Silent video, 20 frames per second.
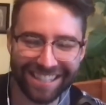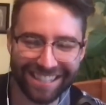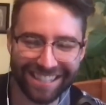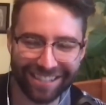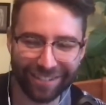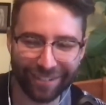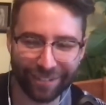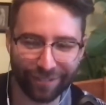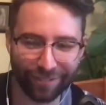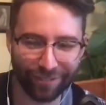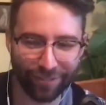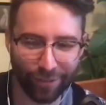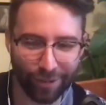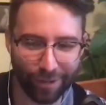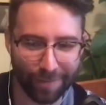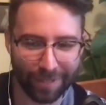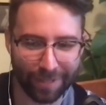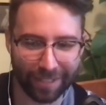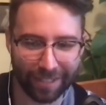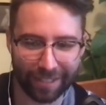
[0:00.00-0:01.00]
secret
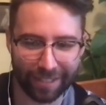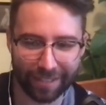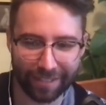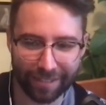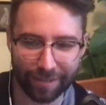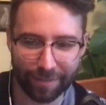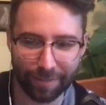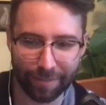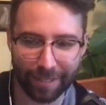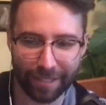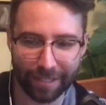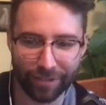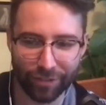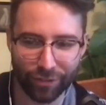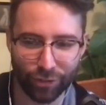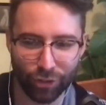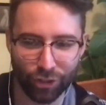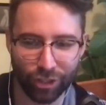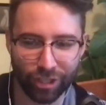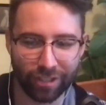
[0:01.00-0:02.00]
formula to be as
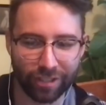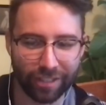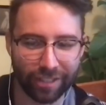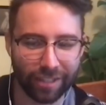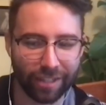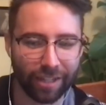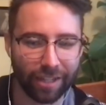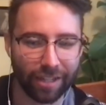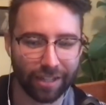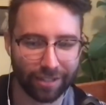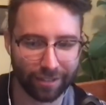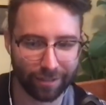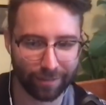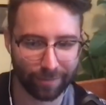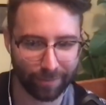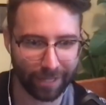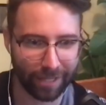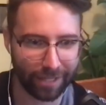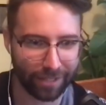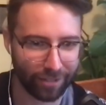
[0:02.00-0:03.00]
chill and
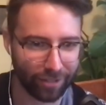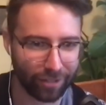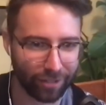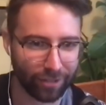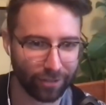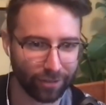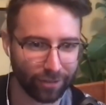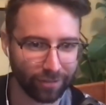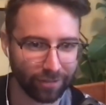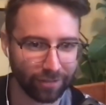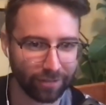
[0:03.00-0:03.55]
awesome as you.